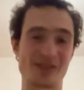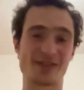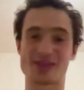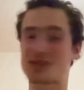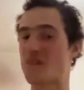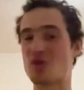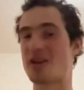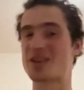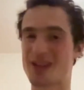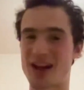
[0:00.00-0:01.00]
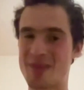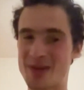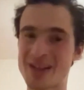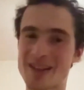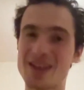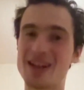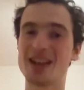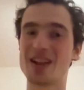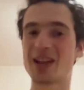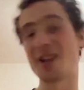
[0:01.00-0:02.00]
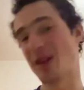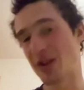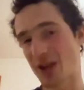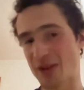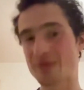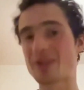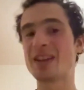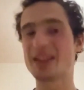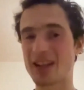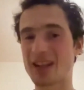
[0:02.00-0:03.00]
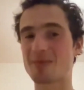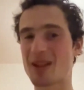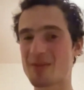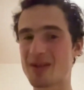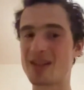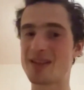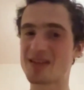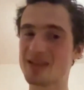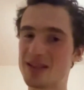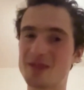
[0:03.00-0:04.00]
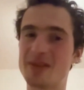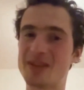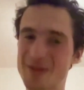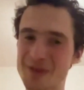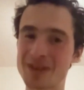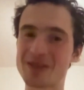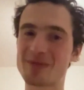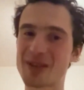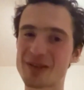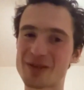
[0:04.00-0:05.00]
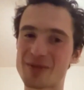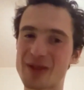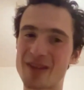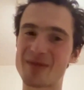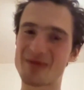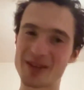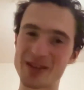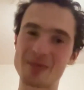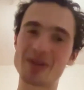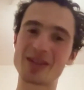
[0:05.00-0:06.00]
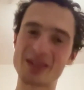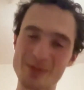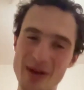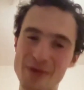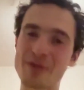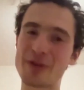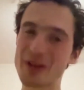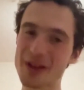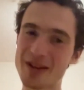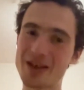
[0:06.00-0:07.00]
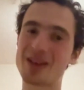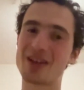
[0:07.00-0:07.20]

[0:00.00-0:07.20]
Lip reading: there's so much climbing. In my country, that may be a little bit different because we have a very limited amount of rock.